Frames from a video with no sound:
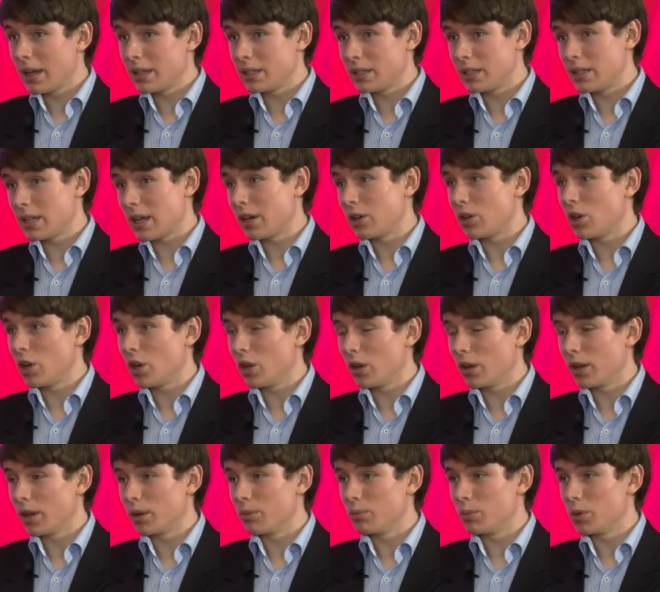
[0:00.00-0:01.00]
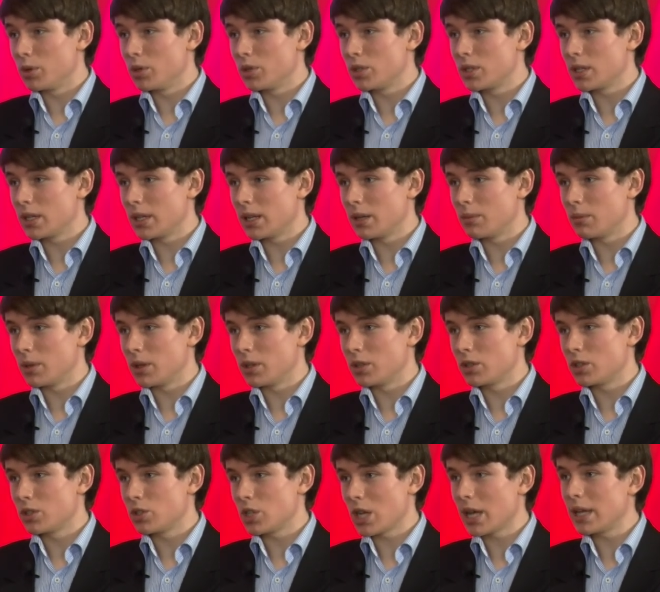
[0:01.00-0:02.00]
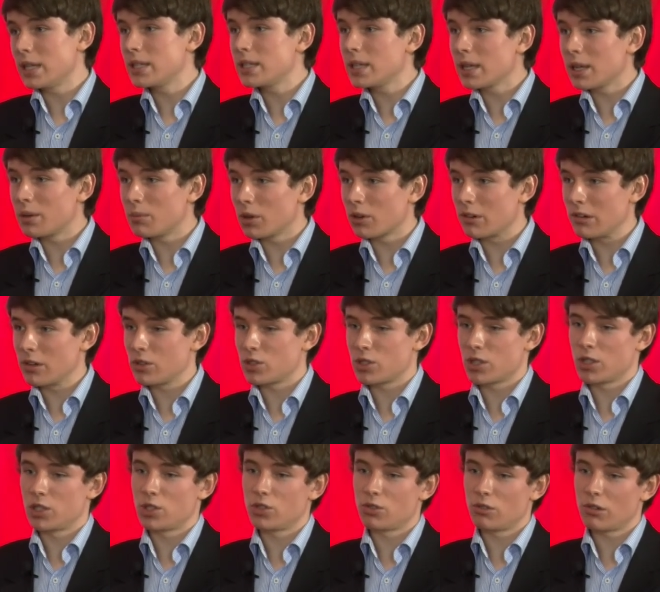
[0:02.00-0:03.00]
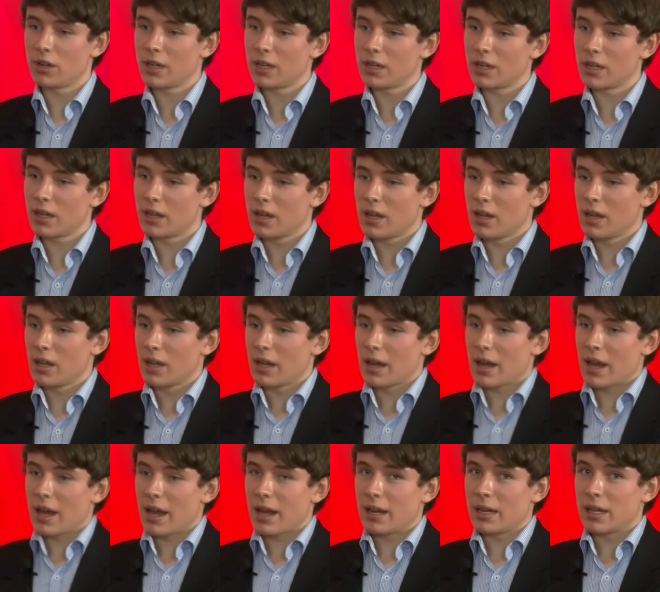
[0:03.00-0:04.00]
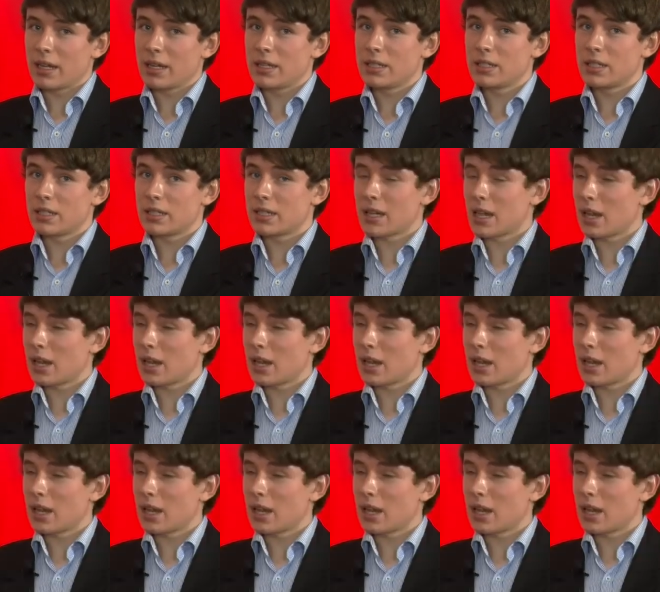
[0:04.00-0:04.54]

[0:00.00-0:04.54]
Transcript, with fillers: and started hurling abuse at him and chasing him across the street. And he just